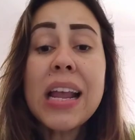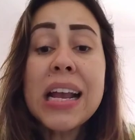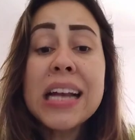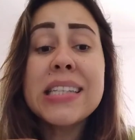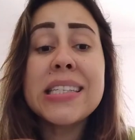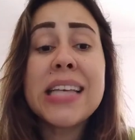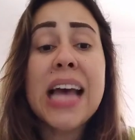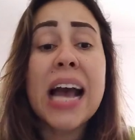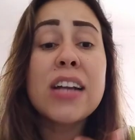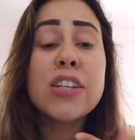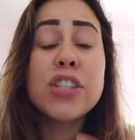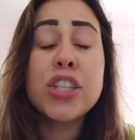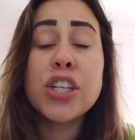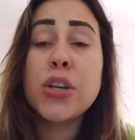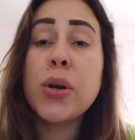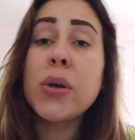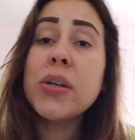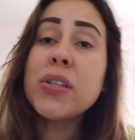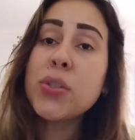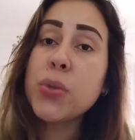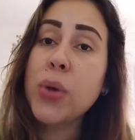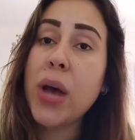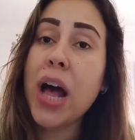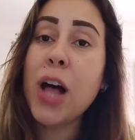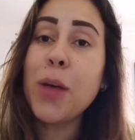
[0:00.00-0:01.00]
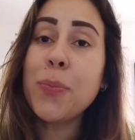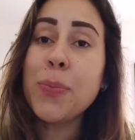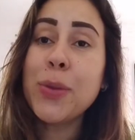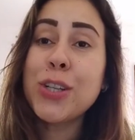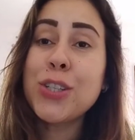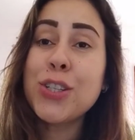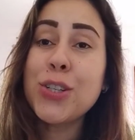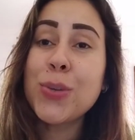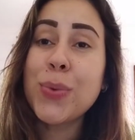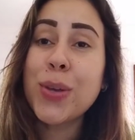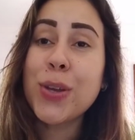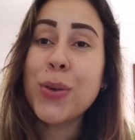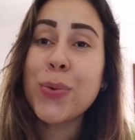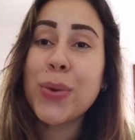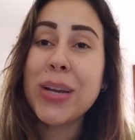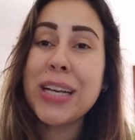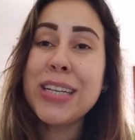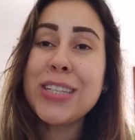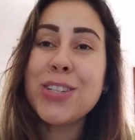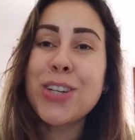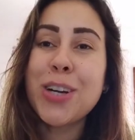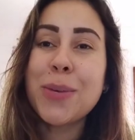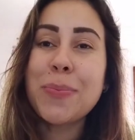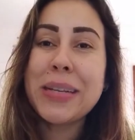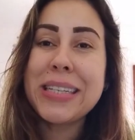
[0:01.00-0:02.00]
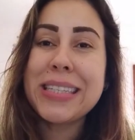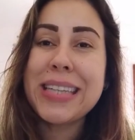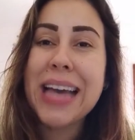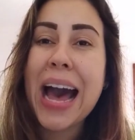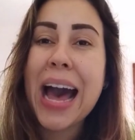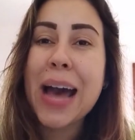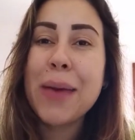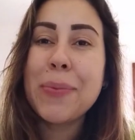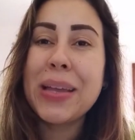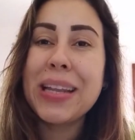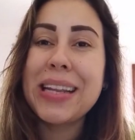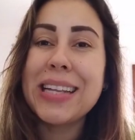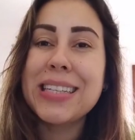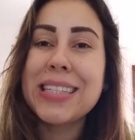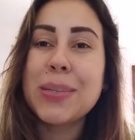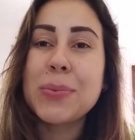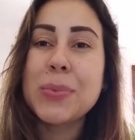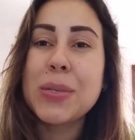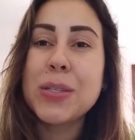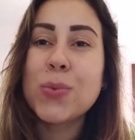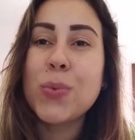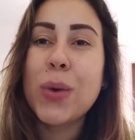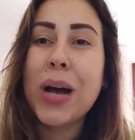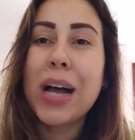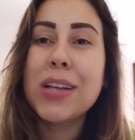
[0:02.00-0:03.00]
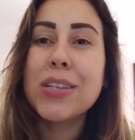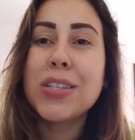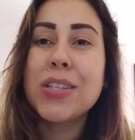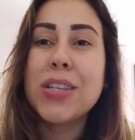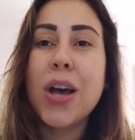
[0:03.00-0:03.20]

it's actually going to help you to increase your metabolism as well.